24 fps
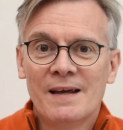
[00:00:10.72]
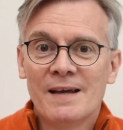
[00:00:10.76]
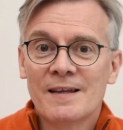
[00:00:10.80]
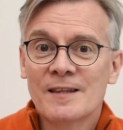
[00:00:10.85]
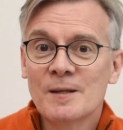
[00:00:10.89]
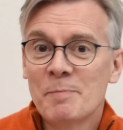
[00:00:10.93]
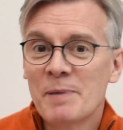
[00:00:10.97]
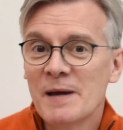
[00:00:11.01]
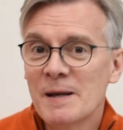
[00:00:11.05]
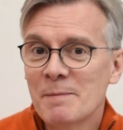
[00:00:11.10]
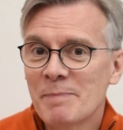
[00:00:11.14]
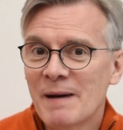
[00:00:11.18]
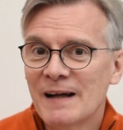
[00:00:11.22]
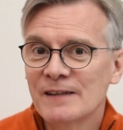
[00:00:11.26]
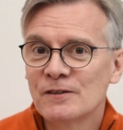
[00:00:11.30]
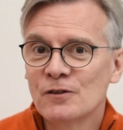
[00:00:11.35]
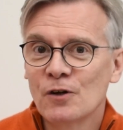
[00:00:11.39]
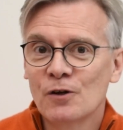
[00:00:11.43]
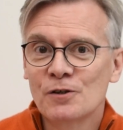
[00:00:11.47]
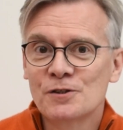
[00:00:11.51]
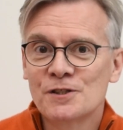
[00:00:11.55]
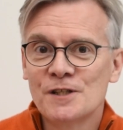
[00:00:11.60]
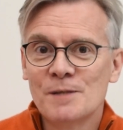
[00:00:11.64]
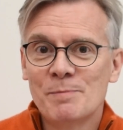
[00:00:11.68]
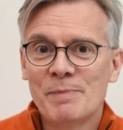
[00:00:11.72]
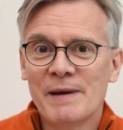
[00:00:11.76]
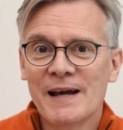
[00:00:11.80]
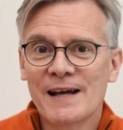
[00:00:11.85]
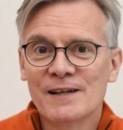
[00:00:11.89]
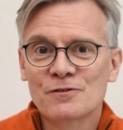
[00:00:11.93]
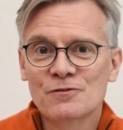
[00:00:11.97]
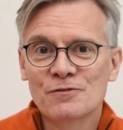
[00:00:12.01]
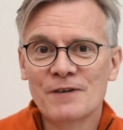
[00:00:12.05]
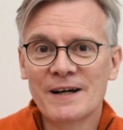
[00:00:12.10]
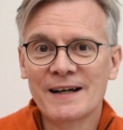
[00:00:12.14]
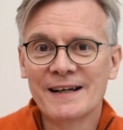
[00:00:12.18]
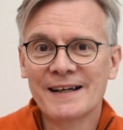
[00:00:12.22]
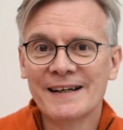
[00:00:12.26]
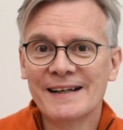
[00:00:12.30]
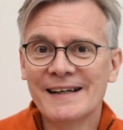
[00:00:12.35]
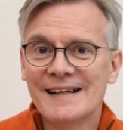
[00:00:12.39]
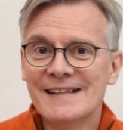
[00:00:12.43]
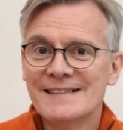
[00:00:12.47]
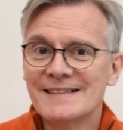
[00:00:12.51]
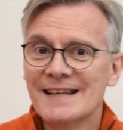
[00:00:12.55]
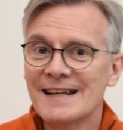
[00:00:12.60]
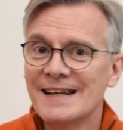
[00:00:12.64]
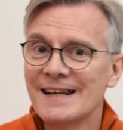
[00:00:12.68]
The PitPat Dog GPS Tracker
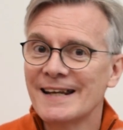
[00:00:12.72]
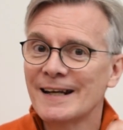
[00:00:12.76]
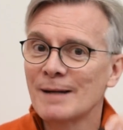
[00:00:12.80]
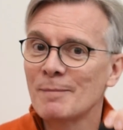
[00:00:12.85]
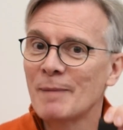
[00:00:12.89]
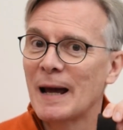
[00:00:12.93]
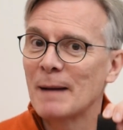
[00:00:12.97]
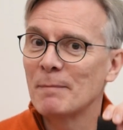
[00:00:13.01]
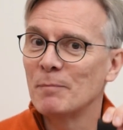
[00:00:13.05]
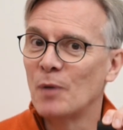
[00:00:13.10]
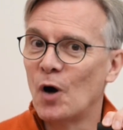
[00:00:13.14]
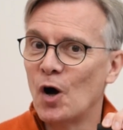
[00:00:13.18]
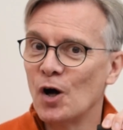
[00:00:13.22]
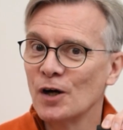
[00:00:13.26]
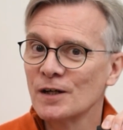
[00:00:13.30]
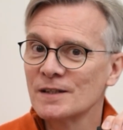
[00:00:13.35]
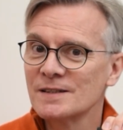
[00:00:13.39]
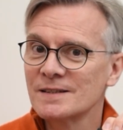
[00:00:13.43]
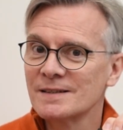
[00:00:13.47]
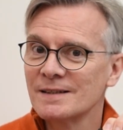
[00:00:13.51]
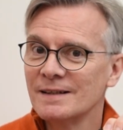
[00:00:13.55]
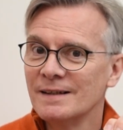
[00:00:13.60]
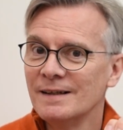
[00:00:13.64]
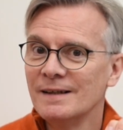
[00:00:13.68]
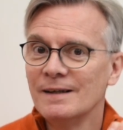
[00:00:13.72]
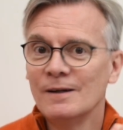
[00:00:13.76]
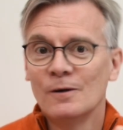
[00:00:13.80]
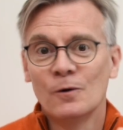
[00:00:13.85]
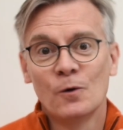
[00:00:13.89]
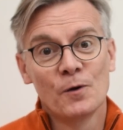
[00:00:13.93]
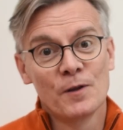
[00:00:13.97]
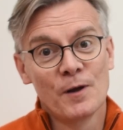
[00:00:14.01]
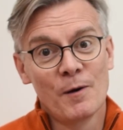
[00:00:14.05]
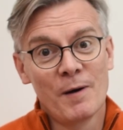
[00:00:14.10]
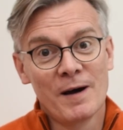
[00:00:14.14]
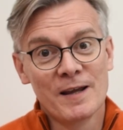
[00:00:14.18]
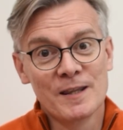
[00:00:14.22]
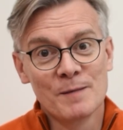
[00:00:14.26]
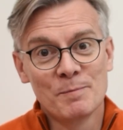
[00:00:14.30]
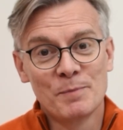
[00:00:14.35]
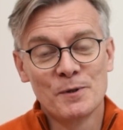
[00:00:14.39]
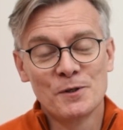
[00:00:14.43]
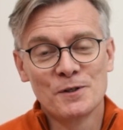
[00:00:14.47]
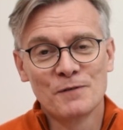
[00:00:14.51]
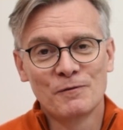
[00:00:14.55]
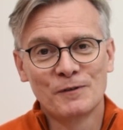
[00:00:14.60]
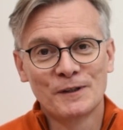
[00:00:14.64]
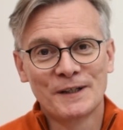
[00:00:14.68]
is a little black box, although other
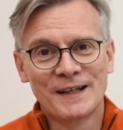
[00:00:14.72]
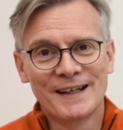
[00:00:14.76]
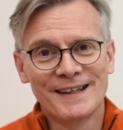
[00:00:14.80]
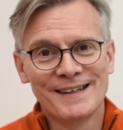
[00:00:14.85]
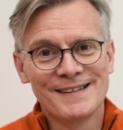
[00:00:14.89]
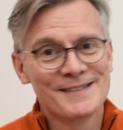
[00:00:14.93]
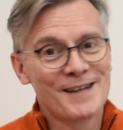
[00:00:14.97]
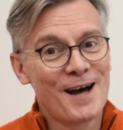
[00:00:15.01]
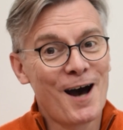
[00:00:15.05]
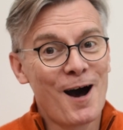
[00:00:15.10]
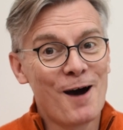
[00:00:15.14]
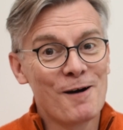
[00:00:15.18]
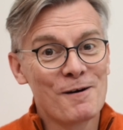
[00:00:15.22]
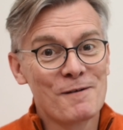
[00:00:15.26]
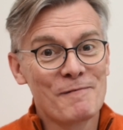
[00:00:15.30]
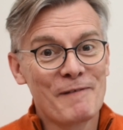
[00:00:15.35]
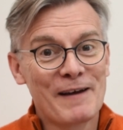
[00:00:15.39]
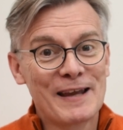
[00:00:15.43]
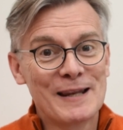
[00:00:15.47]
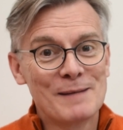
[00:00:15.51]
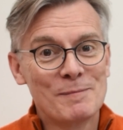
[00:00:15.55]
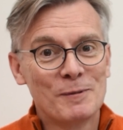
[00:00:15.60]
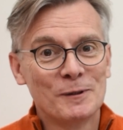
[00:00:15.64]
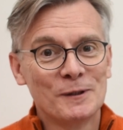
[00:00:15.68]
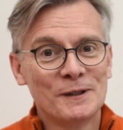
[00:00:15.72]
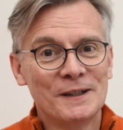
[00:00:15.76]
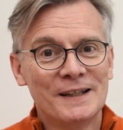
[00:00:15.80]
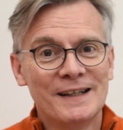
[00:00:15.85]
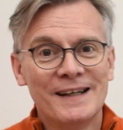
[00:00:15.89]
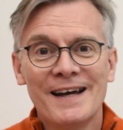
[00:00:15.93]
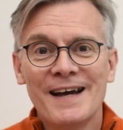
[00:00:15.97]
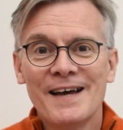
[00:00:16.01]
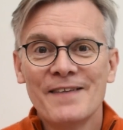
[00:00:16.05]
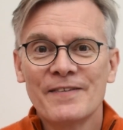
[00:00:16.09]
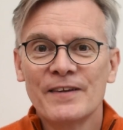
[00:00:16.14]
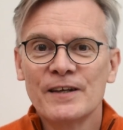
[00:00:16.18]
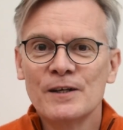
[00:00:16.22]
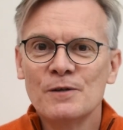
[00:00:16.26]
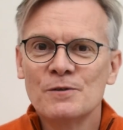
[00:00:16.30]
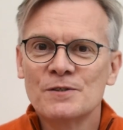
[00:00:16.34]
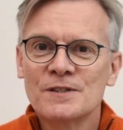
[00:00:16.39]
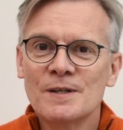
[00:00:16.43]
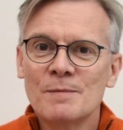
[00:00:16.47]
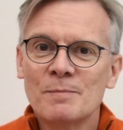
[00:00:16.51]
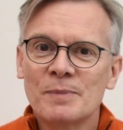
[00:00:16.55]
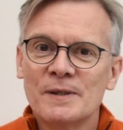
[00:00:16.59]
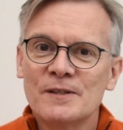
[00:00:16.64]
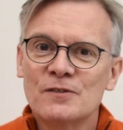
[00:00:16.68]
beautiful colours are available, that you
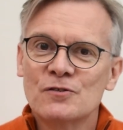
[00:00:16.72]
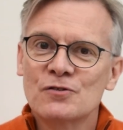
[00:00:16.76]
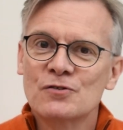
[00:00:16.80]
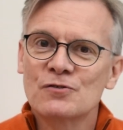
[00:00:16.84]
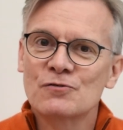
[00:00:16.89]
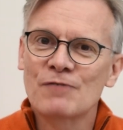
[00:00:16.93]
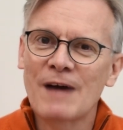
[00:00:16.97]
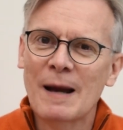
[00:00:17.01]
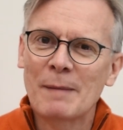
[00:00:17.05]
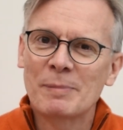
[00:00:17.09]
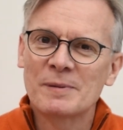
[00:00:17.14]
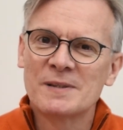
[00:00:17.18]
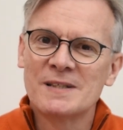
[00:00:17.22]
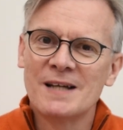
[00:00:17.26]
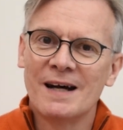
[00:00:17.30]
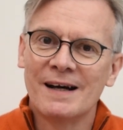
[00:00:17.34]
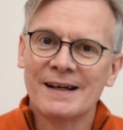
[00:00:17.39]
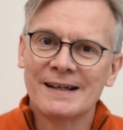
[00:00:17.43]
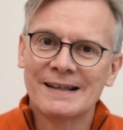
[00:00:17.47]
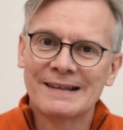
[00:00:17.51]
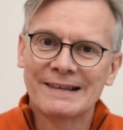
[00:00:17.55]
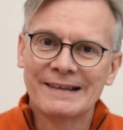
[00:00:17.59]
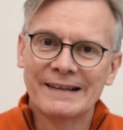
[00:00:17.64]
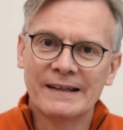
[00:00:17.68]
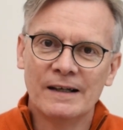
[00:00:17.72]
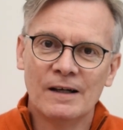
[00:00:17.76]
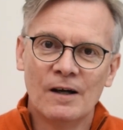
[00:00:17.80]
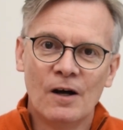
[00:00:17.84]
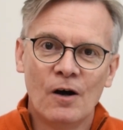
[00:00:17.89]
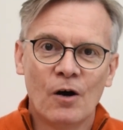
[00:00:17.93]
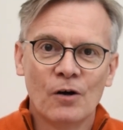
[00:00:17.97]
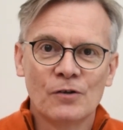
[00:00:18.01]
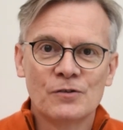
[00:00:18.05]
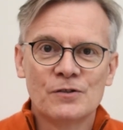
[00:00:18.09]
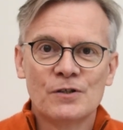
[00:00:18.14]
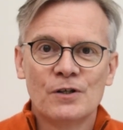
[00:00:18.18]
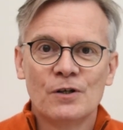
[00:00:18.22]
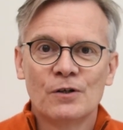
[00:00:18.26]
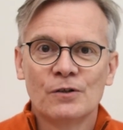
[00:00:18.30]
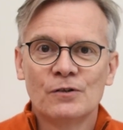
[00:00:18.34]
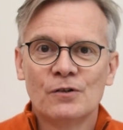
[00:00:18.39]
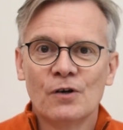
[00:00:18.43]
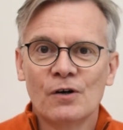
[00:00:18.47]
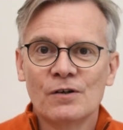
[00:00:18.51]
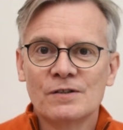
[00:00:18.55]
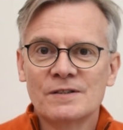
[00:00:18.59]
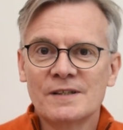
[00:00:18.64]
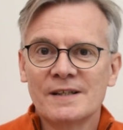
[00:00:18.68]
simply strap tightly onto your
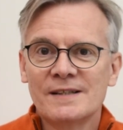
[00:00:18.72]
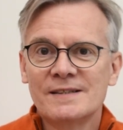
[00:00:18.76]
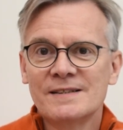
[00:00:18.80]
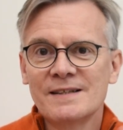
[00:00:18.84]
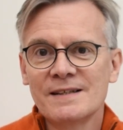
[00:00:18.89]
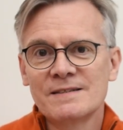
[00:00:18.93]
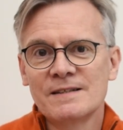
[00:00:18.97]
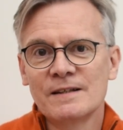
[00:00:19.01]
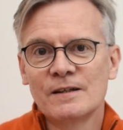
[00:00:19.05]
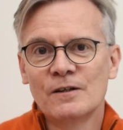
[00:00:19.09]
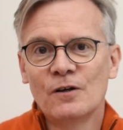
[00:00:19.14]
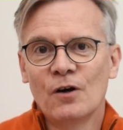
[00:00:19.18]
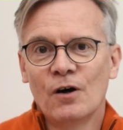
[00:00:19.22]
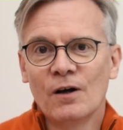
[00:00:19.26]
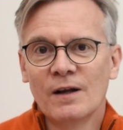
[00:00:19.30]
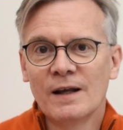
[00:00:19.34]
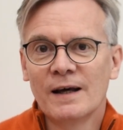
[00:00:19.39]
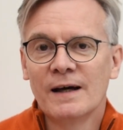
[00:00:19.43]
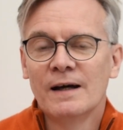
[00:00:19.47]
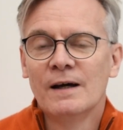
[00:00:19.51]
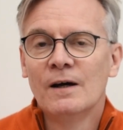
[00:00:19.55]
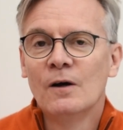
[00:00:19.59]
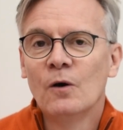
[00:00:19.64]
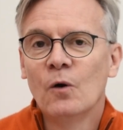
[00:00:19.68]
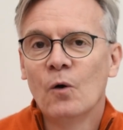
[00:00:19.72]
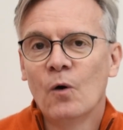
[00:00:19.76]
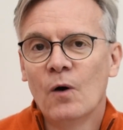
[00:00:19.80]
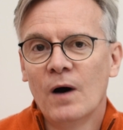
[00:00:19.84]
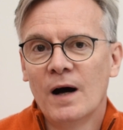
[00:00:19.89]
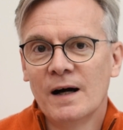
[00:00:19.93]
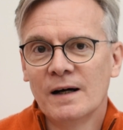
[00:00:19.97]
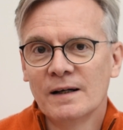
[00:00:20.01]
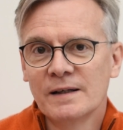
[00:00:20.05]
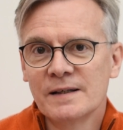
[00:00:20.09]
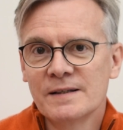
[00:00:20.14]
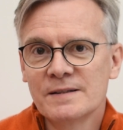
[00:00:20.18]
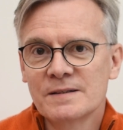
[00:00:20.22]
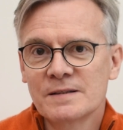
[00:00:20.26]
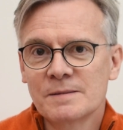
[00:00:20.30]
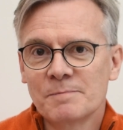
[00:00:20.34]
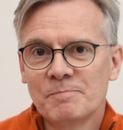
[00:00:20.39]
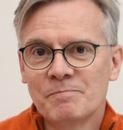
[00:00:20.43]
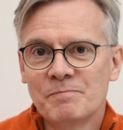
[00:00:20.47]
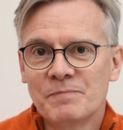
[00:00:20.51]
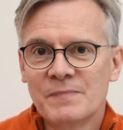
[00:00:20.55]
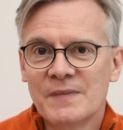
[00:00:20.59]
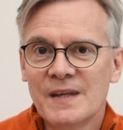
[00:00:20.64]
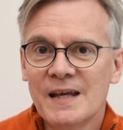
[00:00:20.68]
dog's existing collar or harness.
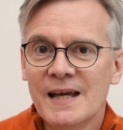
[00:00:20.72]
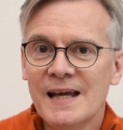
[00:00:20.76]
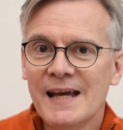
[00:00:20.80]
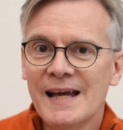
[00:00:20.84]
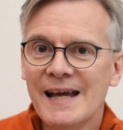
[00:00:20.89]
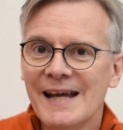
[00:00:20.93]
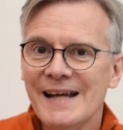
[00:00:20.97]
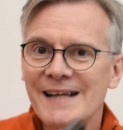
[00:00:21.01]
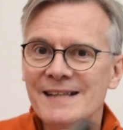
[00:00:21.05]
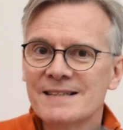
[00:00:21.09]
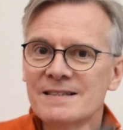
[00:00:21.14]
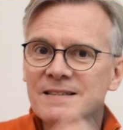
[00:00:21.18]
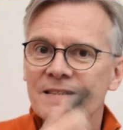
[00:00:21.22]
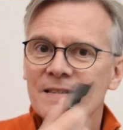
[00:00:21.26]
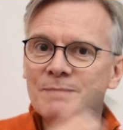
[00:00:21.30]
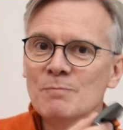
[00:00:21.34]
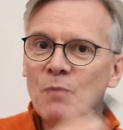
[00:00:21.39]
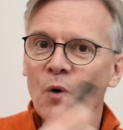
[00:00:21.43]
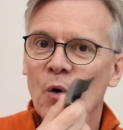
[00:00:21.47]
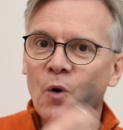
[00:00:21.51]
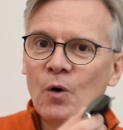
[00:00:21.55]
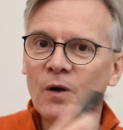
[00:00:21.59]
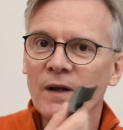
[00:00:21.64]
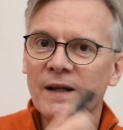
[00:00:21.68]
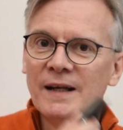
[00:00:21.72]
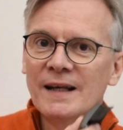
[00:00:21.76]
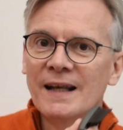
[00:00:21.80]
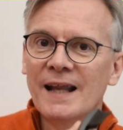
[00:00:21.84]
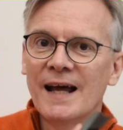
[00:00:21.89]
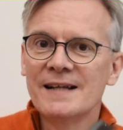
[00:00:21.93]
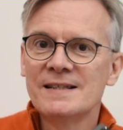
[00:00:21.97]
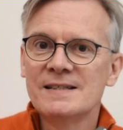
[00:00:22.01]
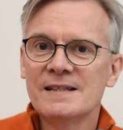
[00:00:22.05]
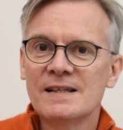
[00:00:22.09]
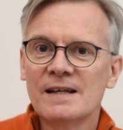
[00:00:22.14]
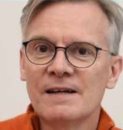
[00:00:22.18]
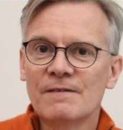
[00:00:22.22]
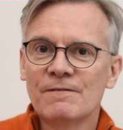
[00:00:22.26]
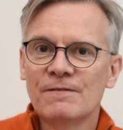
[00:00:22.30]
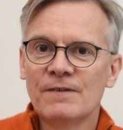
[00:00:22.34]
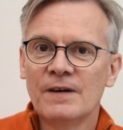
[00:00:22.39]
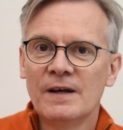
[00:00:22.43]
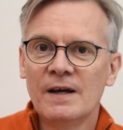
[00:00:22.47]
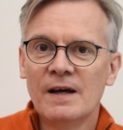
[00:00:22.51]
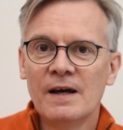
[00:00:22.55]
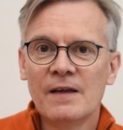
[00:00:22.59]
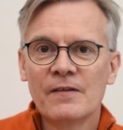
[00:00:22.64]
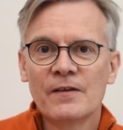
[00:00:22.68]
It's small and light enough
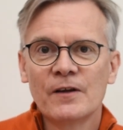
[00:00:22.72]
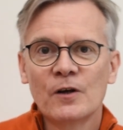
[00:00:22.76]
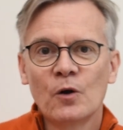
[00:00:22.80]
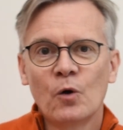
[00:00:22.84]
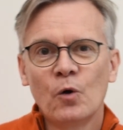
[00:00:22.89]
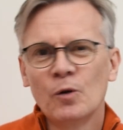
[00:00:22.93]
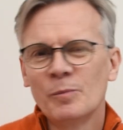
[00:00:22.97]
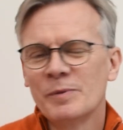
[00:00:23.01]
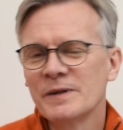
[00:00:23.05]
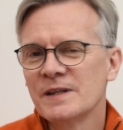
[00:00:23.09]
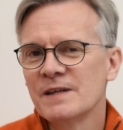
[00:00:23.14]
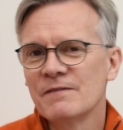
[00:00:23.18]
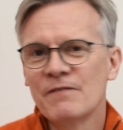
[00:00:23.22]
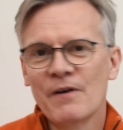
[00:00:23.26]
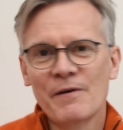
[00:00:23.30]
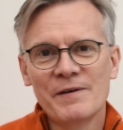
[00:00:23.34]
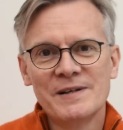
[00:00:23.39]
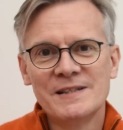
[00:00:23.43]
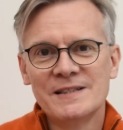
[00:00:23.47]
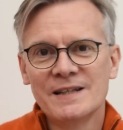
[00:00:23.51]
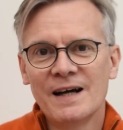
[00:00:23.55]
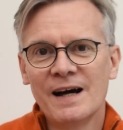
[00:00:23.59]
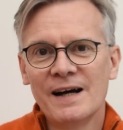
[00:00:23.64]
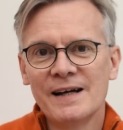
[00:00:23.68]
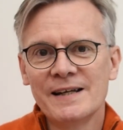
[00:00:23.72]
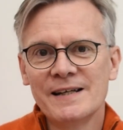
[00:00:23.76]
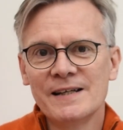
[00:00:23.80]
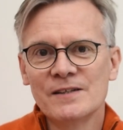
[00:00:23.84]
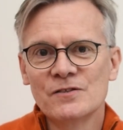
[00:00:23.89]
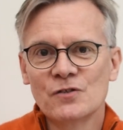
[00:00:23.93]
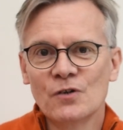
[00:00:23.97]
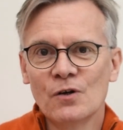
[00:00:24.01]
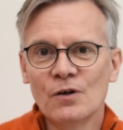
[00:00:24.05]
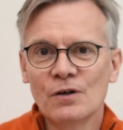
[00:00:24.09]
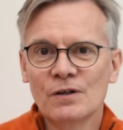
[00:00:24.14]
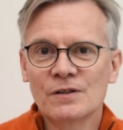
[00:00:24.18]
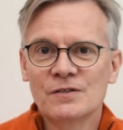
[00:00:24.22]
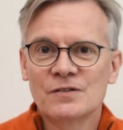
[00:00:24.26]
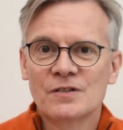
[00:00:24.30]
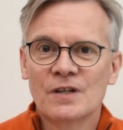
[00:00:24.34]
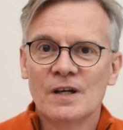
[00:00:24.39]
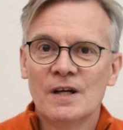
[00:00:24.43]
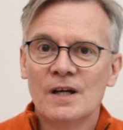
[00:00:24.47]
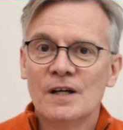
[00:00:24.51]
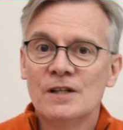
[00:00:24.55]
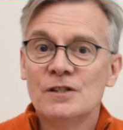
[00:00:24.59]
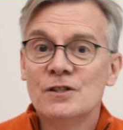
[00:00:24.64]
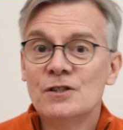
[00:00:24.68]
that all but the very tiniest
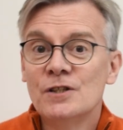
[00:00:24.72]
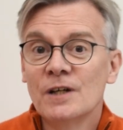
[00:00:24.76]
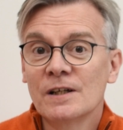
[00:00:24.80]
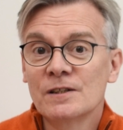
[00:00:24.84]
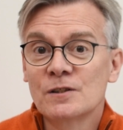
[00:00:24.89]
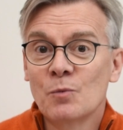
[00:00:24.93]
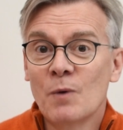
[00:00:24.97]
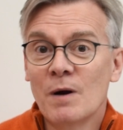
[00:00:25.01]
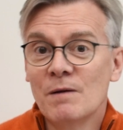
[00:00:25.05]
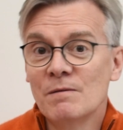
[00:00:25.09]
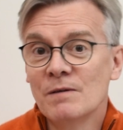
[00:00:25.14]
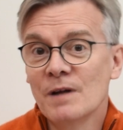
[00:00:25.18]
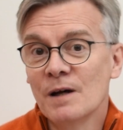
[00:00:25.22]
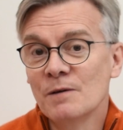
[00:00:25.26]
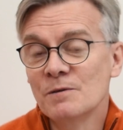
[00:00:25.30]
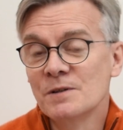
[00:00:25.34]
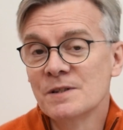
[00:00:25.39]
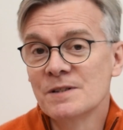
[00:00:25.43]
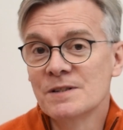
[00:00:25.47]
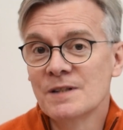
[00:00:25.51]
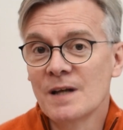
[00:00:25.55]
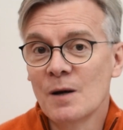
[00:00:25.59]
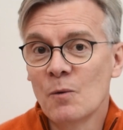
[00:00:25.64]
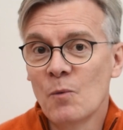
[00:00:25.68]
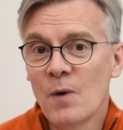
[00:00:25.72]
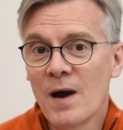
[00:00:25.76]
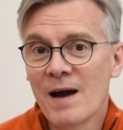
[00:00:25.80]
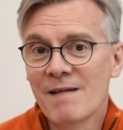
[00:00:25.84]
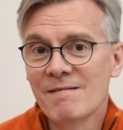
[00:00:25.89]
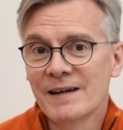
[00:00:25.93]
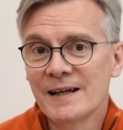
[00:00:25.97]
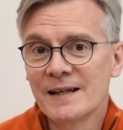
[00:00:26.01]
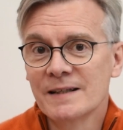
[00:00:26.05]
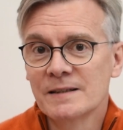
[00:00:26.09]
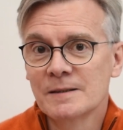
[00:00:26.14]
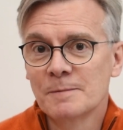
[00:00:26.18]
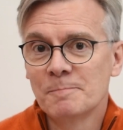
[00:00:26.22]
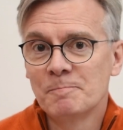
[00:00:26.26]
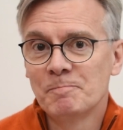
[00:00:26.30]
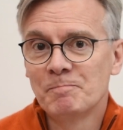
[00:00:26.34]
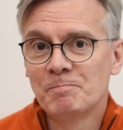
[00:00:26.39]
dogs just won't notice they're wearing it.